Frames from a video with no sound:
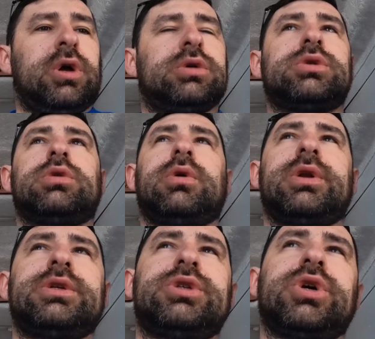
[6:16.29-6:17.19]
So I
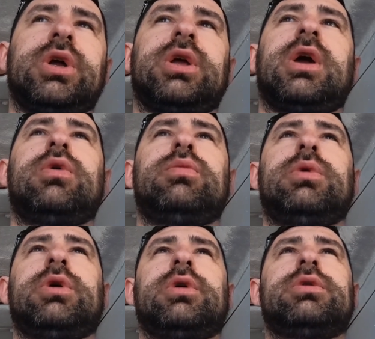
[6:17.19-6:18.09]
need to try and get up
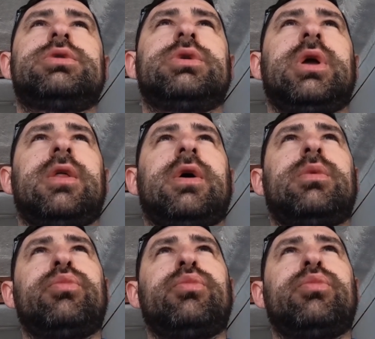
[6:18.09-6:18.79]
there to get that